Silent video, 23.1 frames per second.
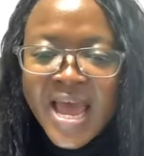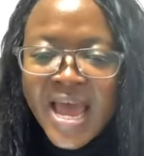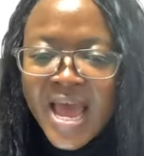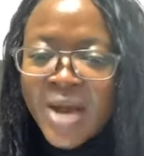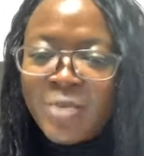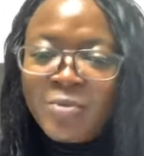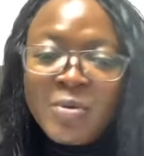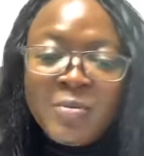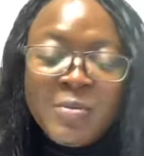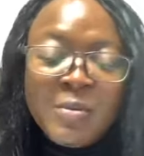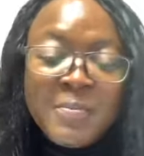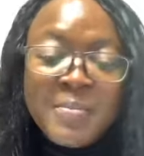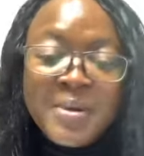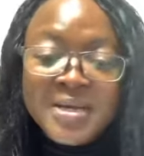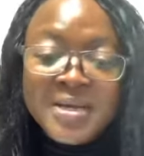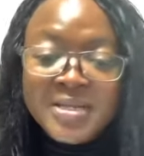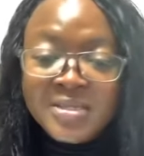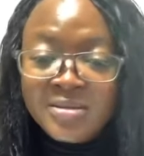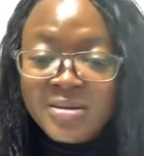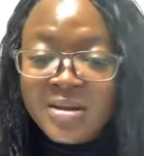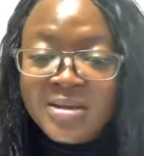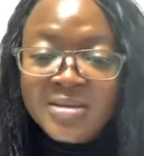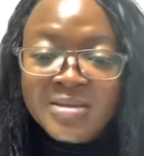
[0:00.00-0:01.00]
and we prepare
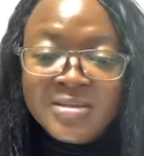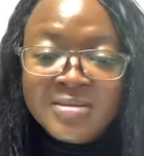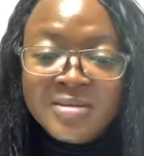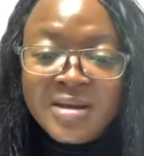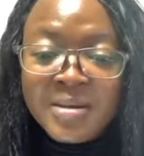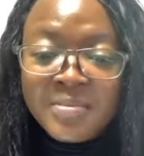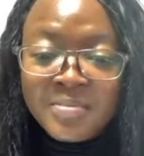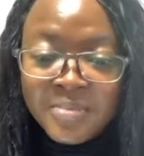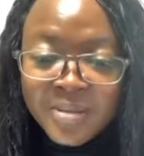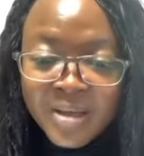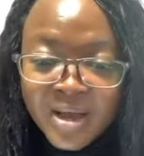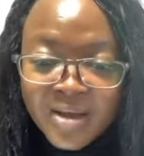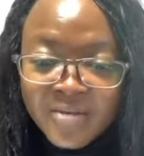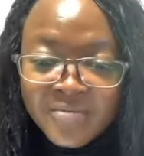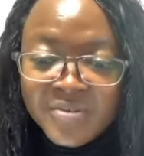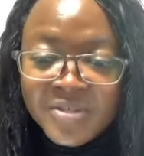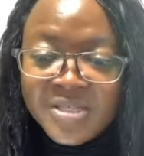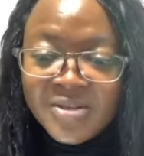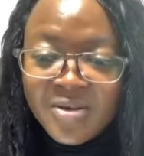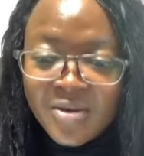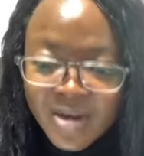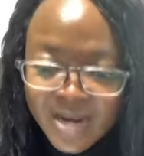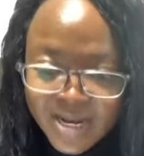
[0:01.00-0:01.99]
students to apply for
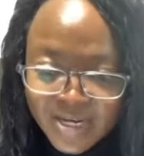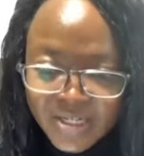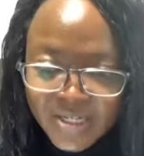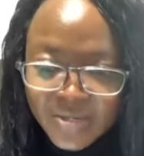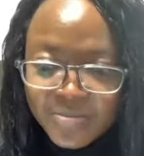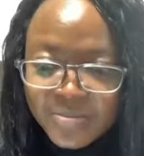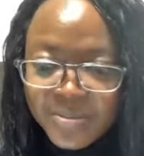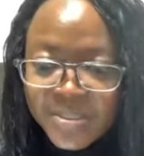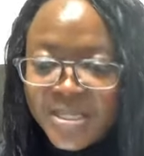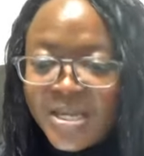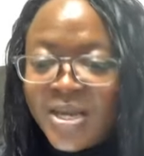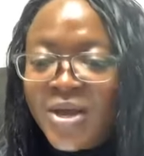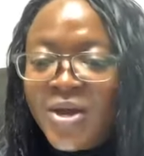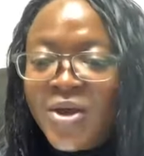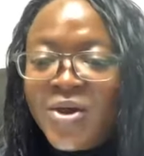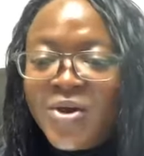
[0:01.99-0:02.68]
scholarships.